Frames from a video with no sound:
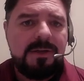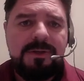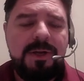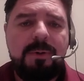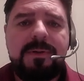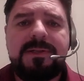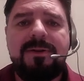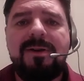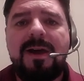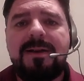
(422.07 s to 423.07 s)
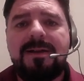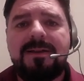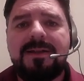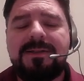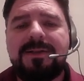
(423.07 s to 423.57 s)
you know, we still got
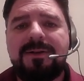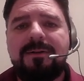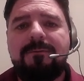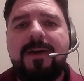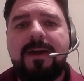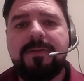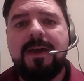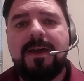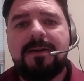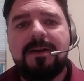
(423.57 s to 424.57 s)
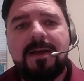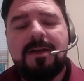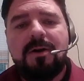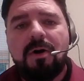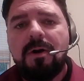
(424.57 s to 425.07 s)
to consider the fact that
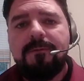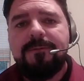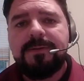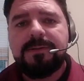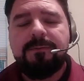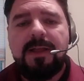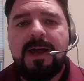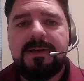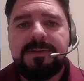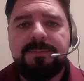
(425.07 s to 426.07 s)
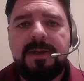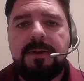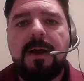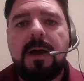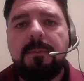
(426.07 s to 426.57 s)
our offensive line is
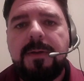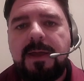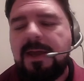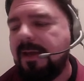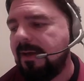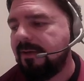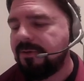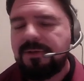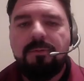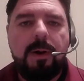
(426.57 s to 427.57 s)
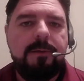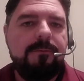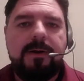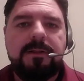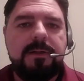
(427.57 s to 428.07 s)
beat up and just quite
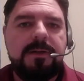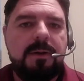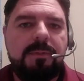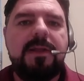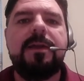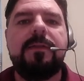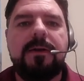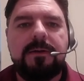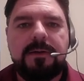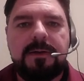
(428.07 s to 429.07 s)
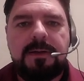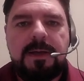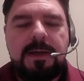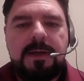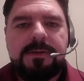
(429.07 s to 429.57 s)
frankly not playing that good.
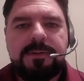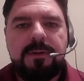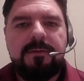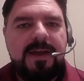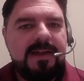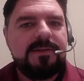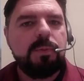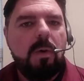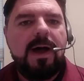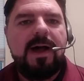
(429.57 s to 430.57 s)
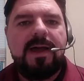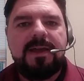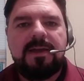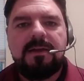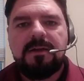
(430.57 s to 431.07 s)
So that's
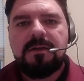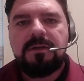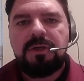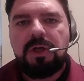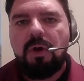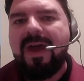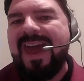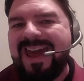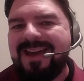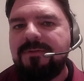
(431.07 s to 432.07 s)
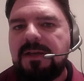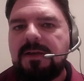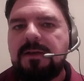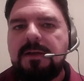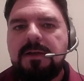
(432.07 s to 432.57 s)
why, you know,
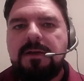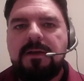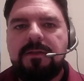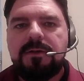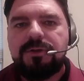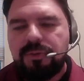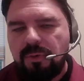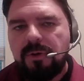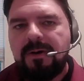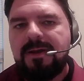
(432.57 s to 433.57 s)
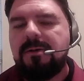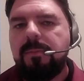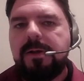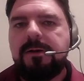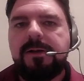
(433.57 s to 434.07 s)
having the shorter
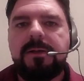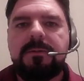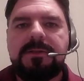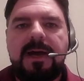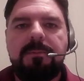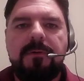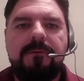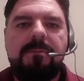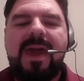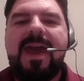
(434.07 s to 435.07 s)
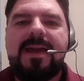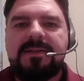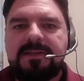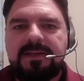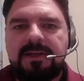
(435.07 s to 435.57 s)
intermediate type of
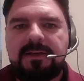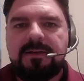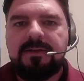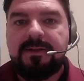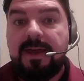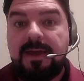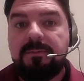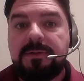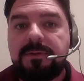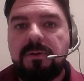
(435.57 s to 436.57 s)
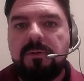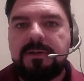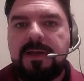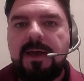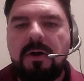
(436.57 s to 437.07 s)
passing game is going
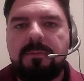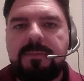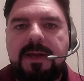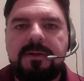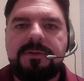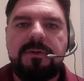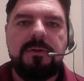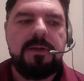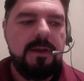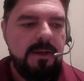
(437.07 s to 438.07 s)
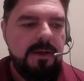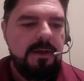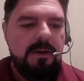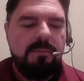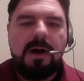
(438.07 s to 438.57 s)
to help. Now, it's going to
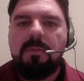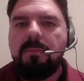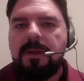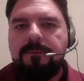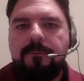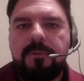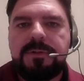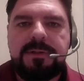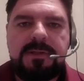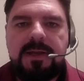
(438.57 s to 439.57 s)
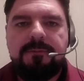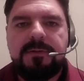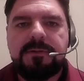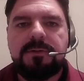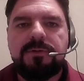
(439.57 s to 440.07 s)
probably force the
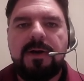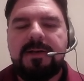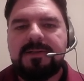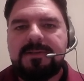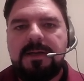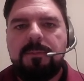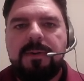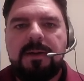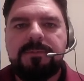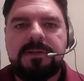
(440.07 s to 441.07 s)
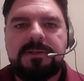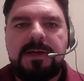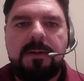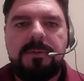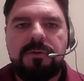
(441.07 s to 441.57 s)
defense to try to step up to
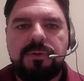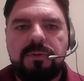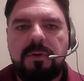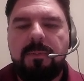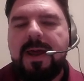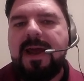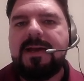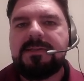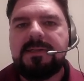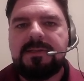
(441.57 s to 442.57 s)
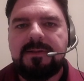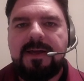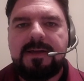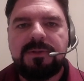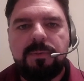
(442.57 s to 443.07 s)
stop those shorter passes, and
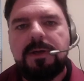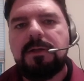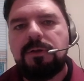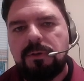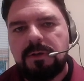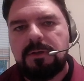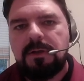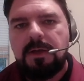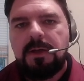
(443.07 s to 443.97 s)
that's when you can,